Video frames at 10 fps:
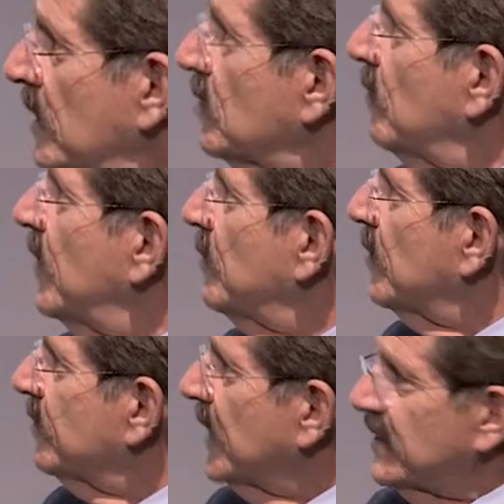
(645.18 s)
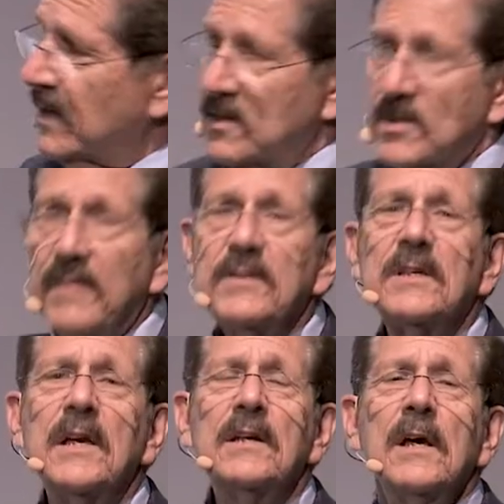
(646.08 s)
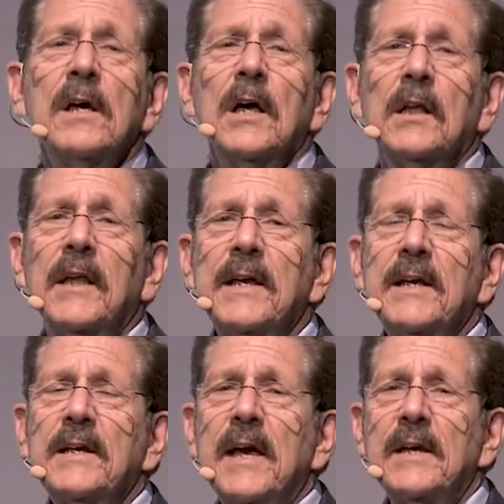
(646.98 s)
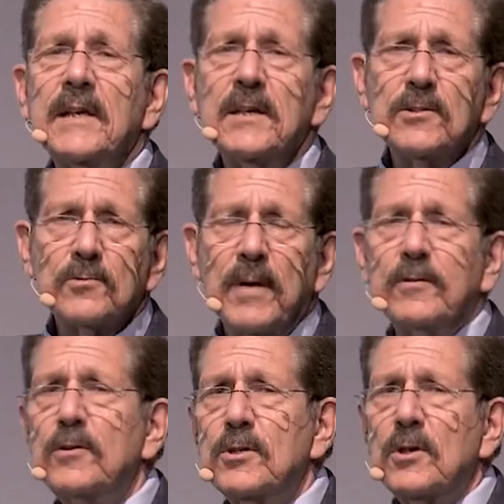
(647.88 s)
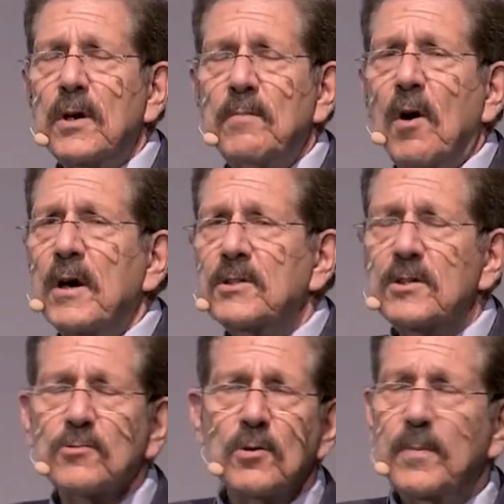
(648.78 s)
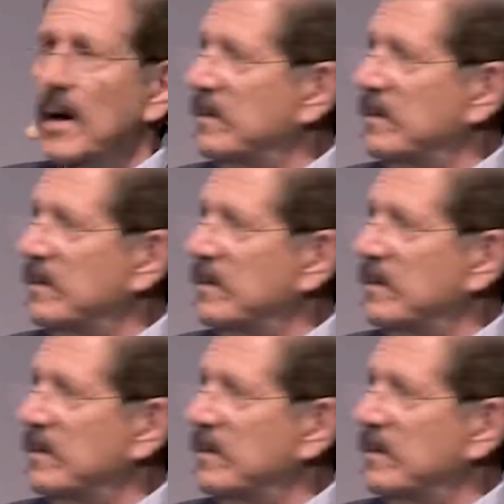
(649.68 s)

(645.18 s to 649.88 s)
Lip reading: in November of 1917. Lenin and his revolutionary Marxist group